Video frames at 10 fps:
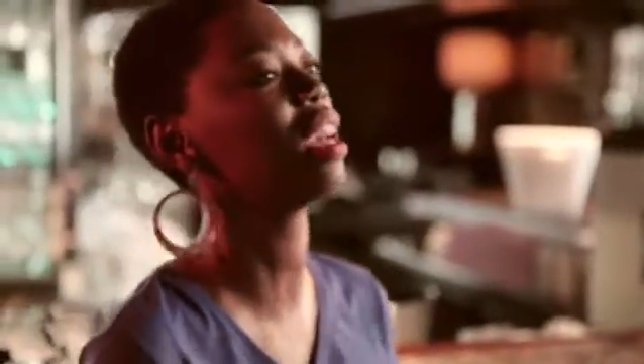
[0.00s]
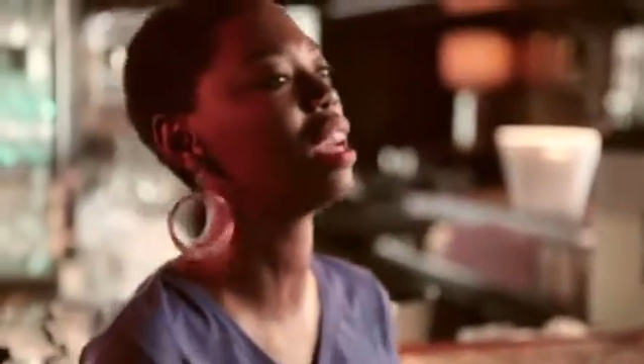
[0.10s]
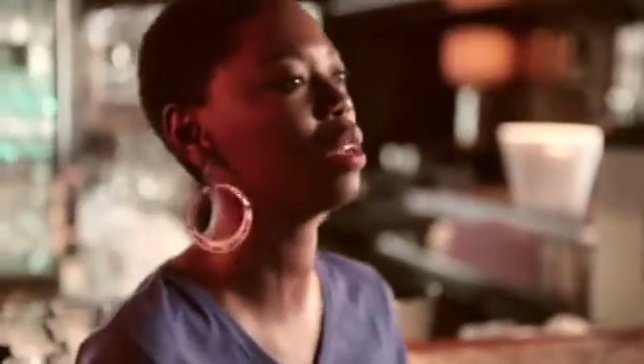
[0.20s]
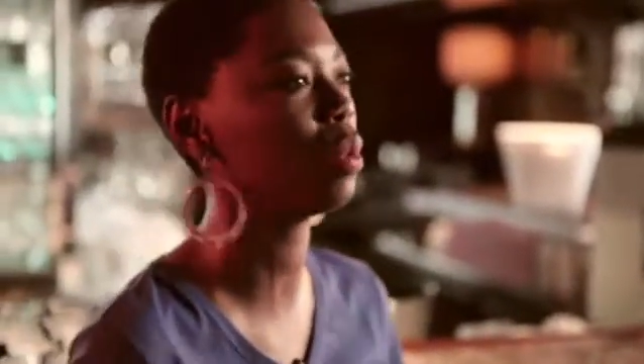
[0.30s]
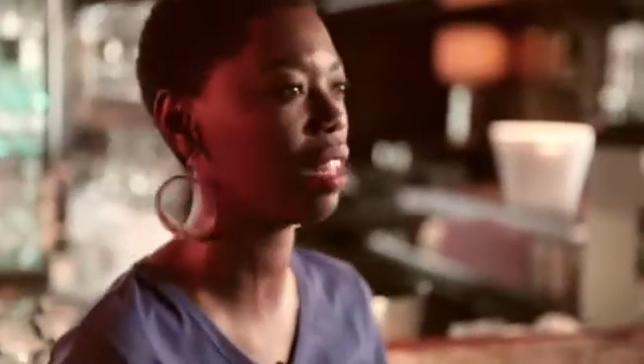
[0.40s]

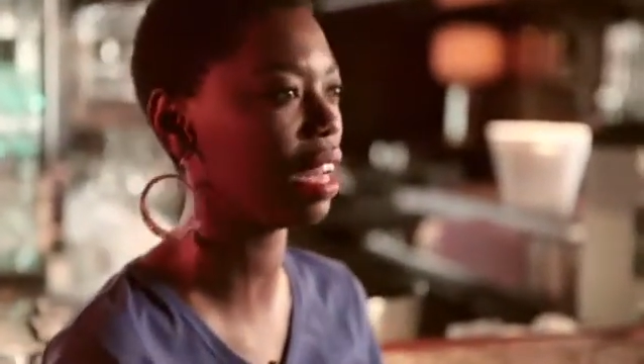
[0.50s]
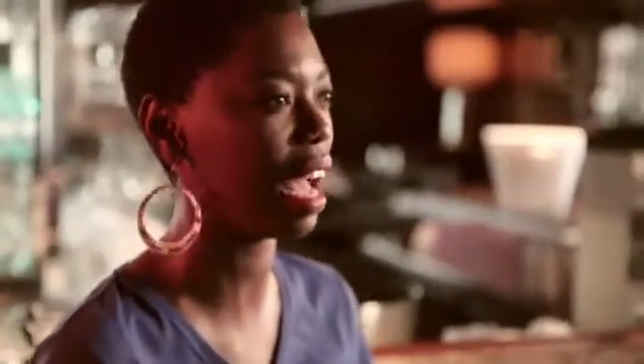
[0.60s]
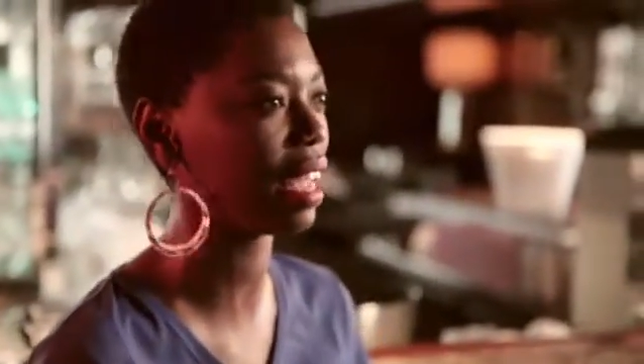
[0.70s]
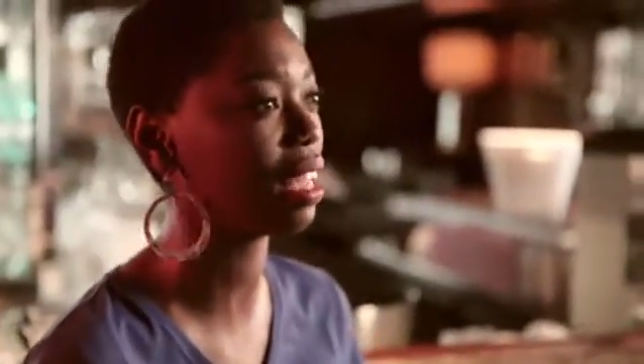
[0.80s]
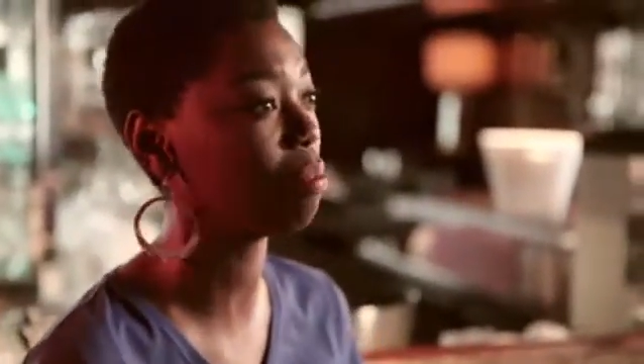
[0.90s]
and know that
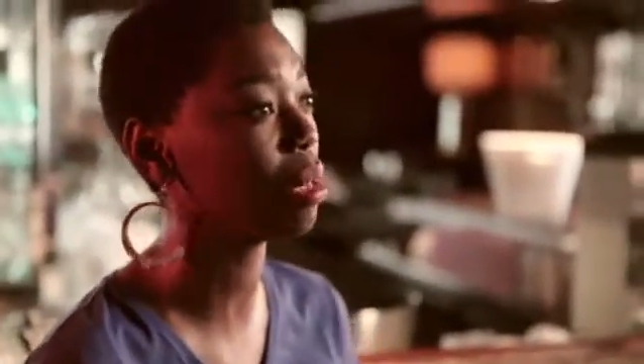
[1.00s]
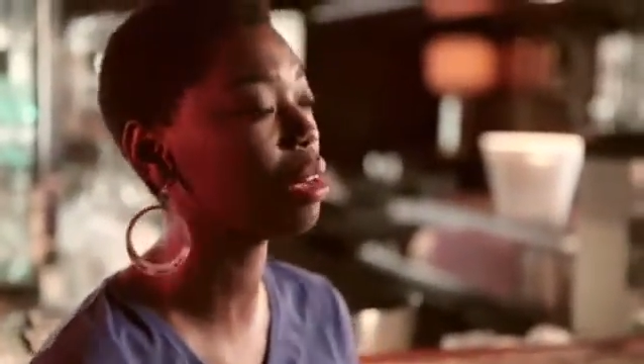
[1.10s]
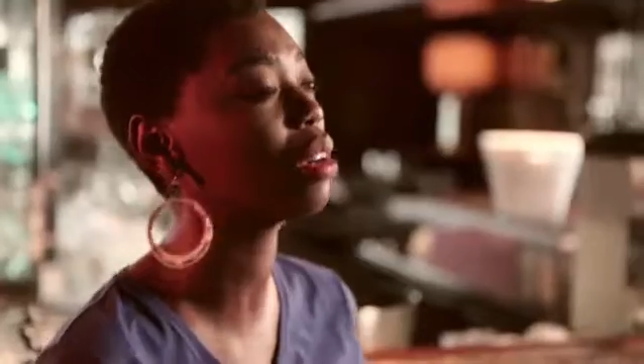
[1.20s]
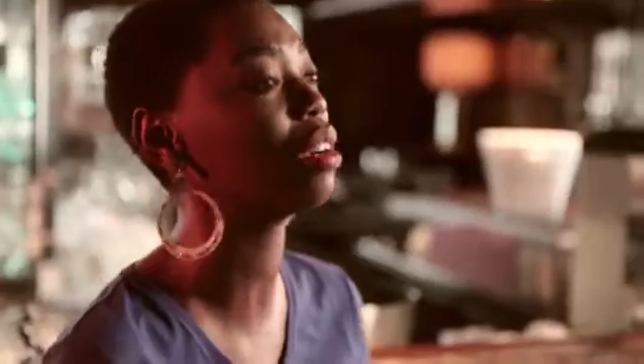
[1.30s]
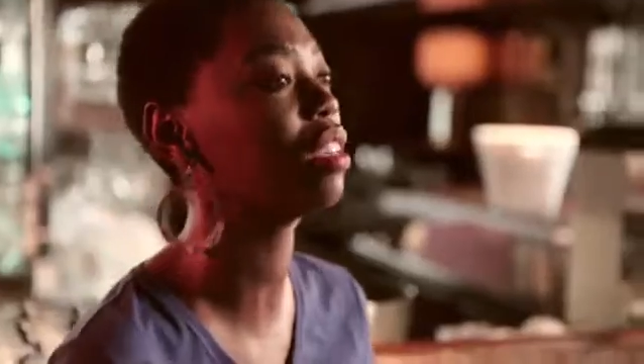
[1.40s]
I can be
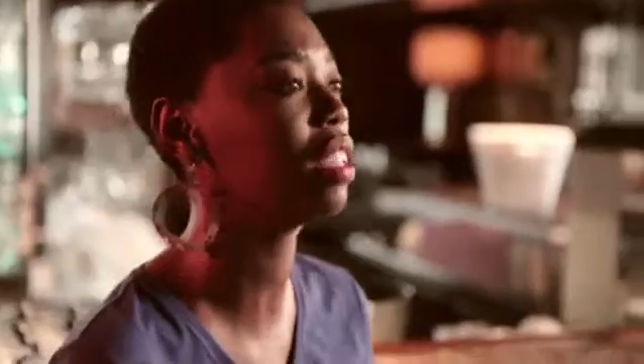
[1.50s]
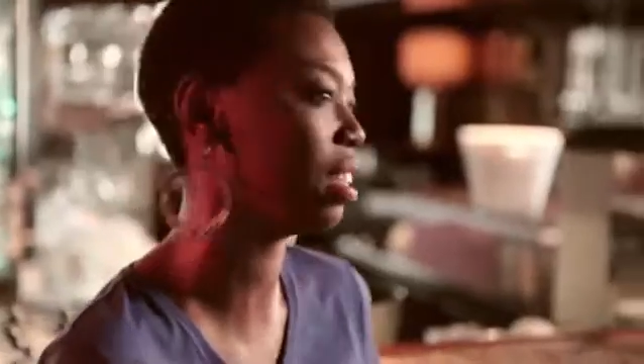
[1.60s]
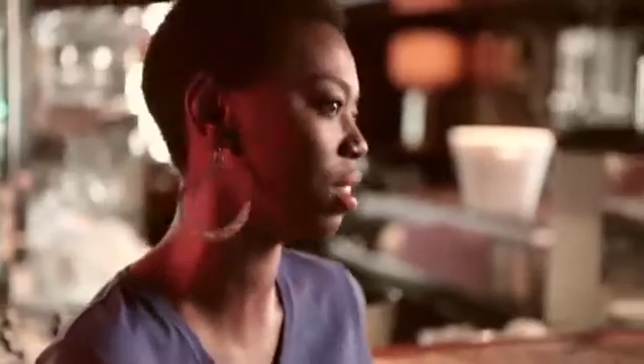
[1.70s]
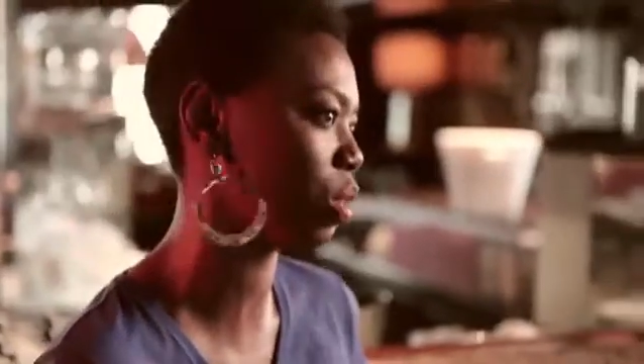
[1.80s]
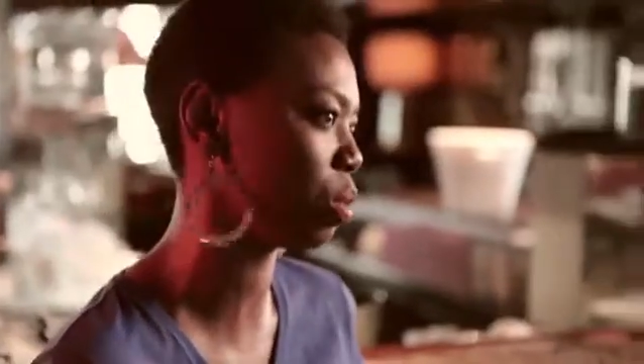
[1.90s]
heard
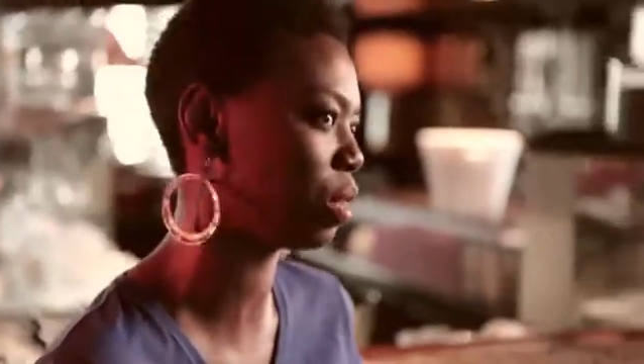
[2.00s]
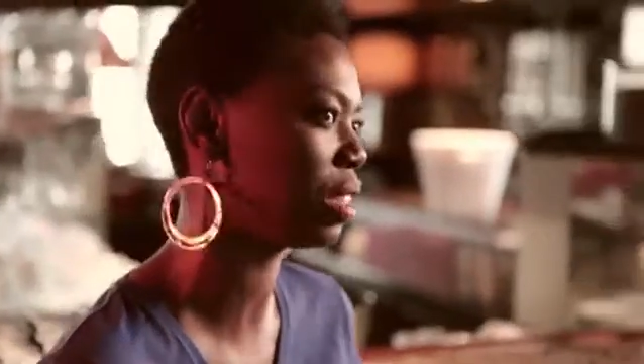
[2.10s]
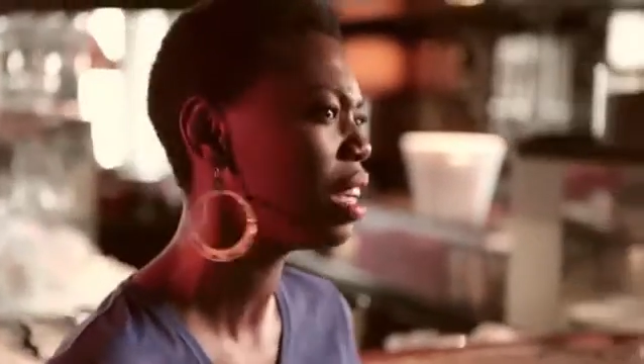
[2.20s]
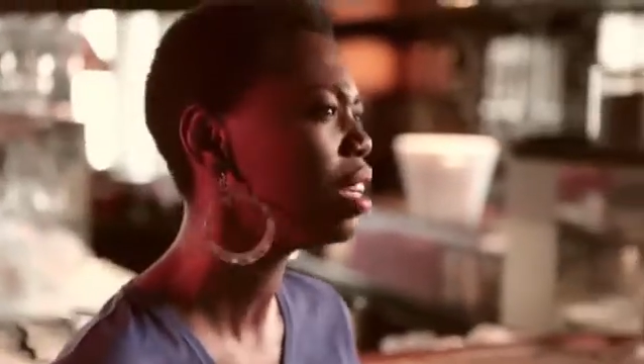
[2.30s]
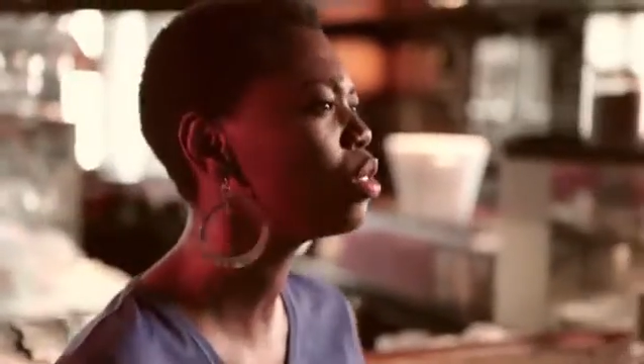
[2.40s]
in this world,
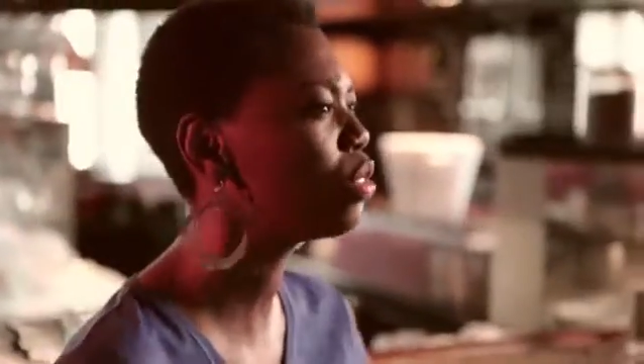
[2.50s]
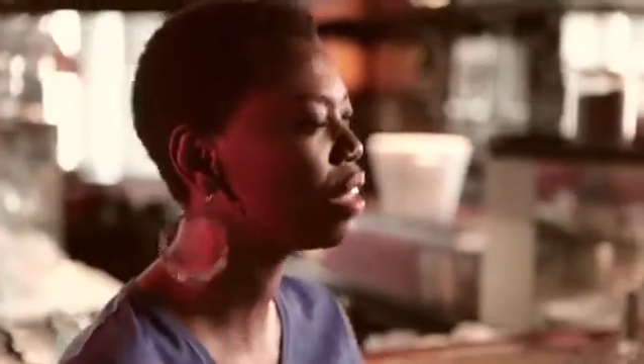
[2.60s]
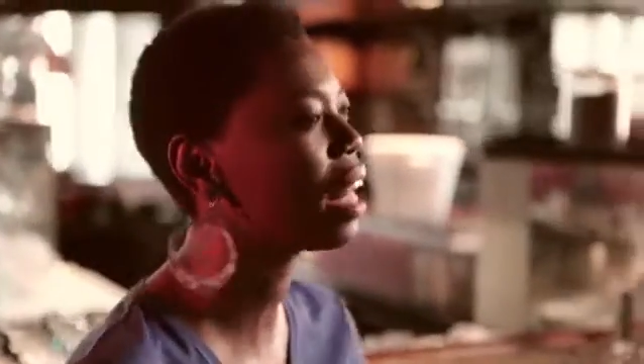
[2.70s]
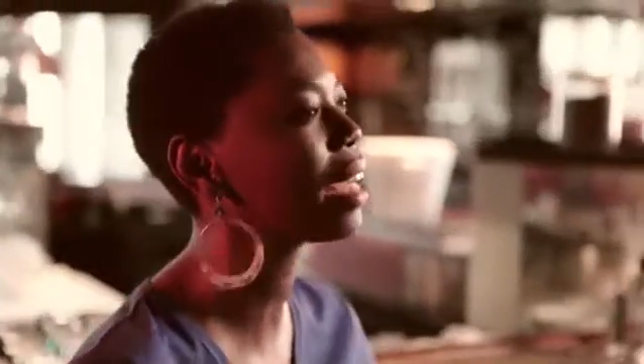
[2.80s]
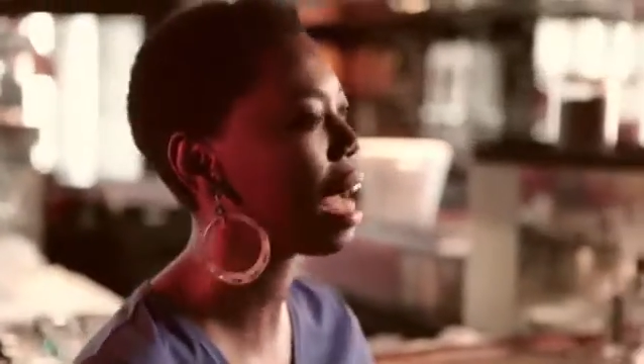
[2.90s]
to feel
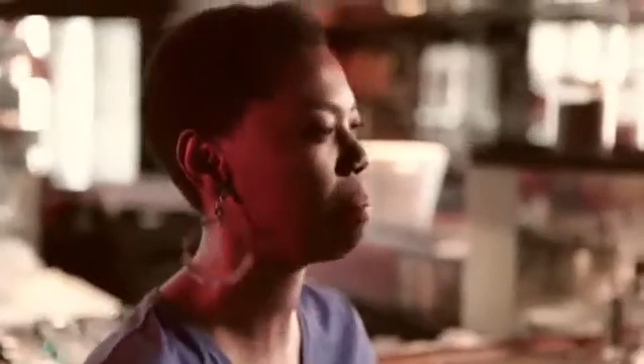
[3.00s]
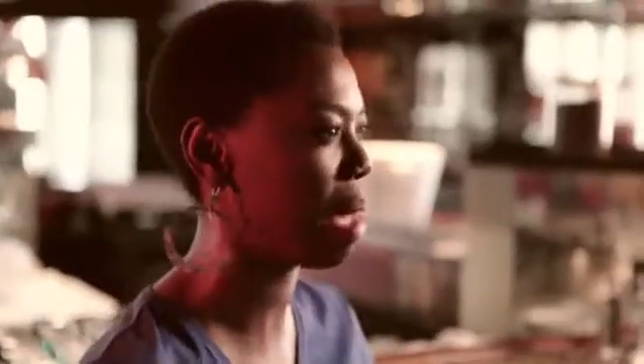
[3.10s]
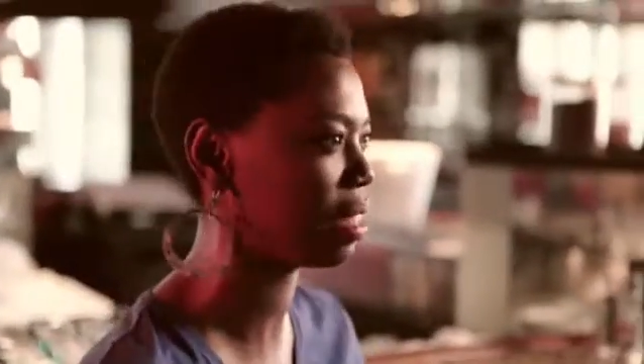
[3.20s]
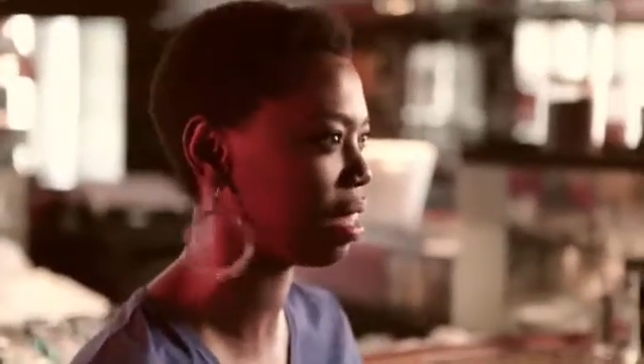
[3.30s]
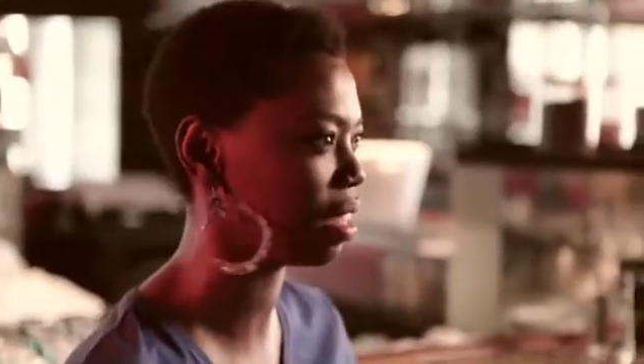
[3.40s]
like I
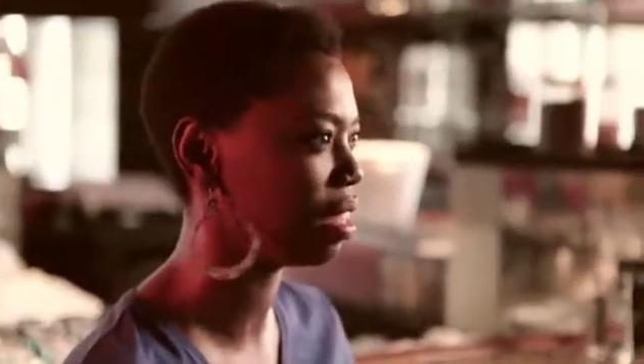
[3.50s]
matter.